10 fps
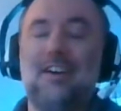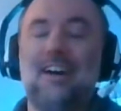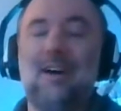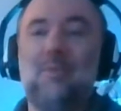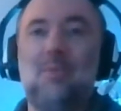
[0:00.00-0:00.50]

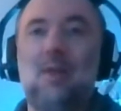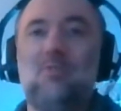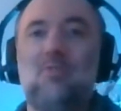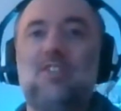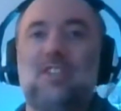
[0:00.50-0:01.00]
I'm
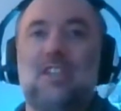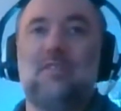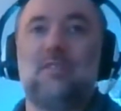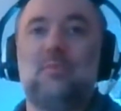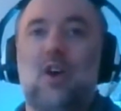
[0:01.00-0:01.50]
originally
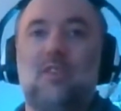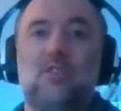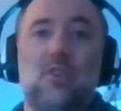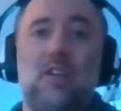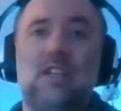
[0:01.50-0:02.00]
from
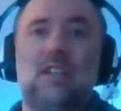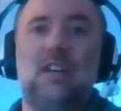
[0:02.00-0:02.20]
Coventry,